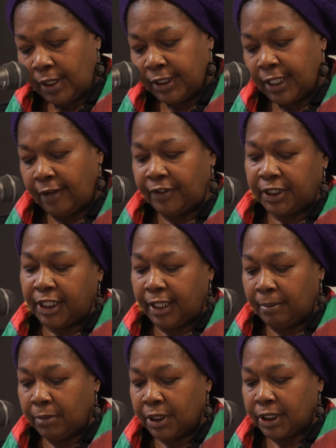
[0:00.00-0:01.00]

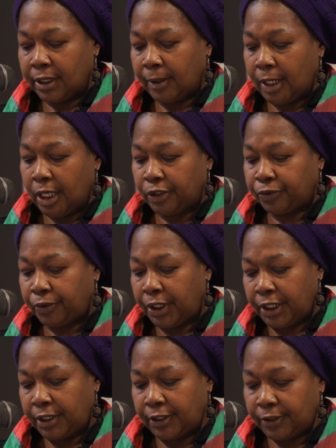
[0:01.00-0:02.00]
17 Muslim
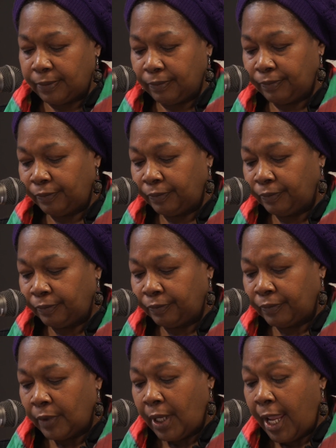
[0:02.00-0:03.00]
countries
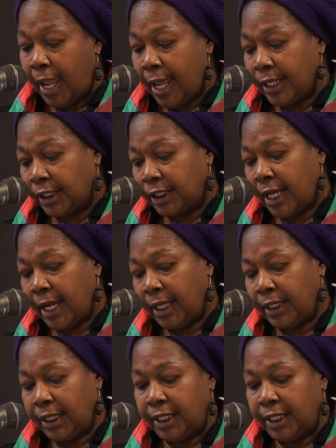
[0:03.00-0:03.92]
had attained